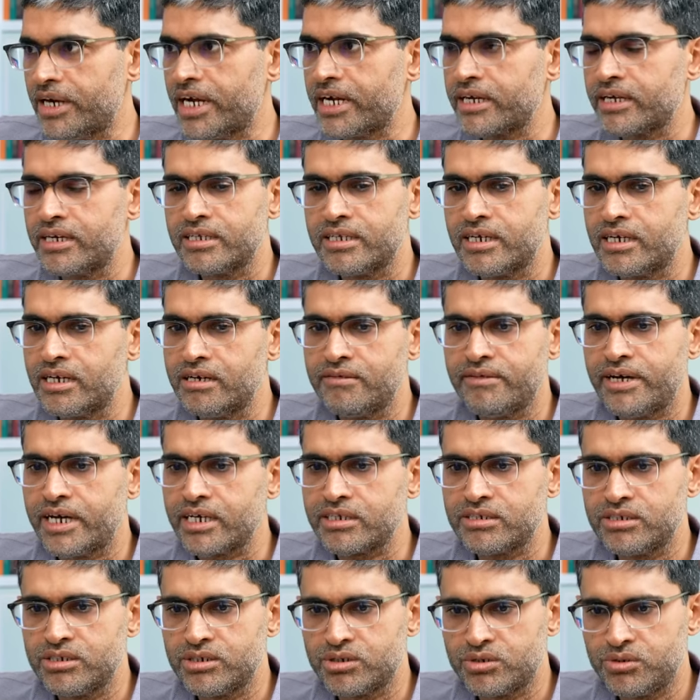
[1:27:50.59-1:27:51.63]
bracket that have
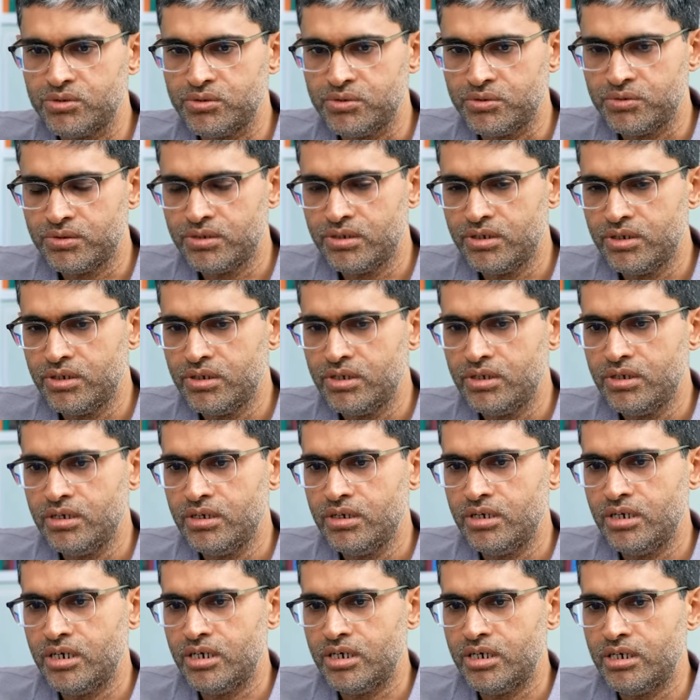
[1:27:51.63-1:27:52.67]
access to
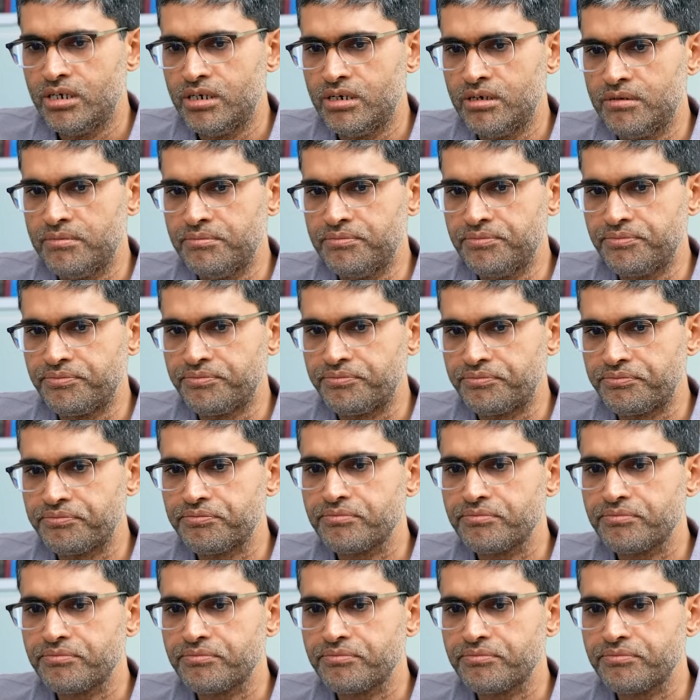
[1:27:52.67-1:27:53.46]
um,